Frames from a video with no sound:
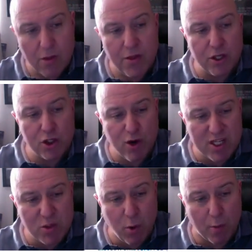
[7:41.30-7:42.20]
Then the
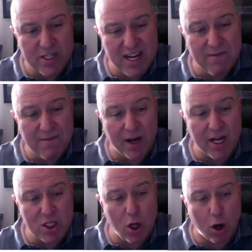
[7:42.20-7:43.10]
trust swap, the team
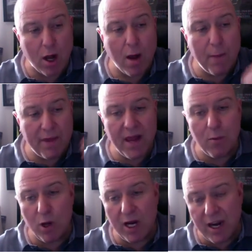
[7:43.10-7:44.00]
finance lock. But
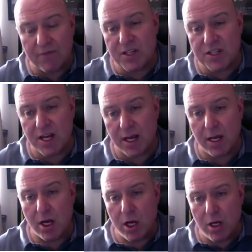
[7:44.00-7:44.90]
then what I love to
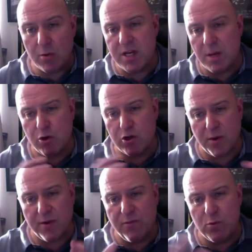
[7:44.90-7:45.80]
see, you don't want to see a
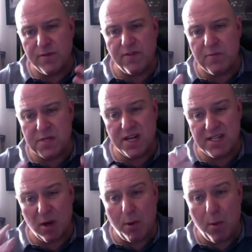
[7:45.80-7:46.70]
project where 40,
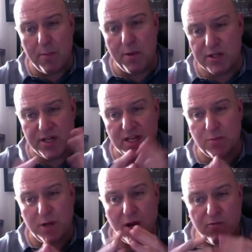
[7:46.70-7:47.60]
50% is held by one person.
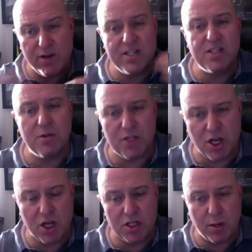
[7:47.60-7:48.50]
That raises
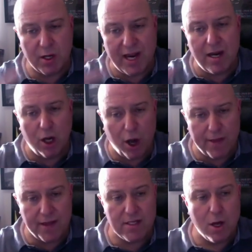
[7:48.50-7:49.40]
concern. So again, I
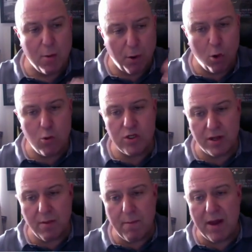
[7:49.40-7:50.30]
like this. But
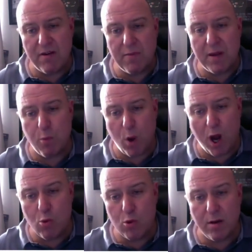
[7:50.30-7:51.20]
also the amount of people
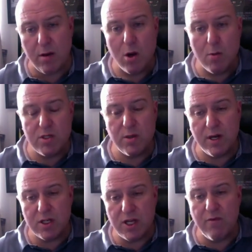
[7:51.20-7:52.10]
holding
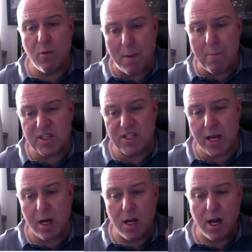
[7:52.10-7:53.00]
between just over
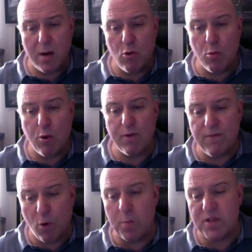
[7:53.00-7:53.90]
1% and
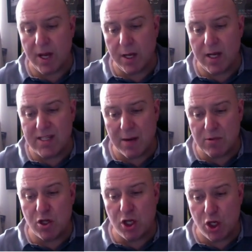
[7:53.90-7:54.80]
0.4% is
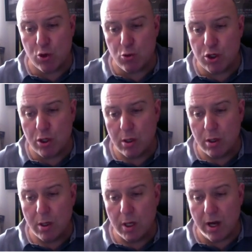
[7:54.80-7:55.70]
absolutely huge.
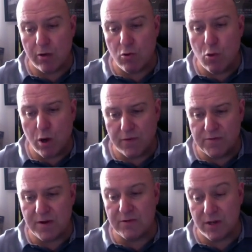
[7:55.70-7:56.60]
You know, all got
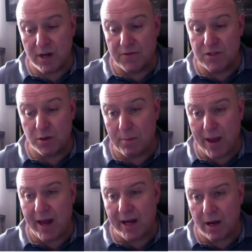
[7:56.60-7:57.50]
themselves a love solid
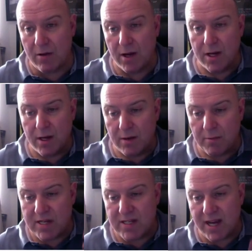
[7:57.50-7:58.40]
bag, you know,
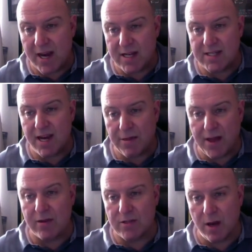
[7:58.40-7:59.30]
basically 8 to
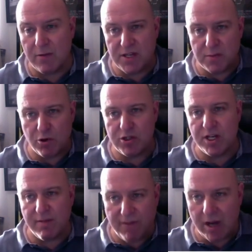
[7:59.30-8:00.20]
10,000. Now, obviously, as
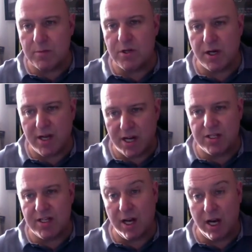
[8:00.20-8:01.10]
project develops, you can
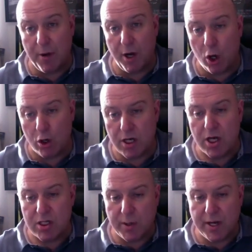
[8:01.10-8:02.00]
actually start going up a lot.
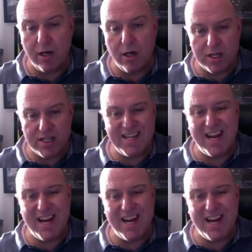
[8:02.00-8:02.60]
So again, I like to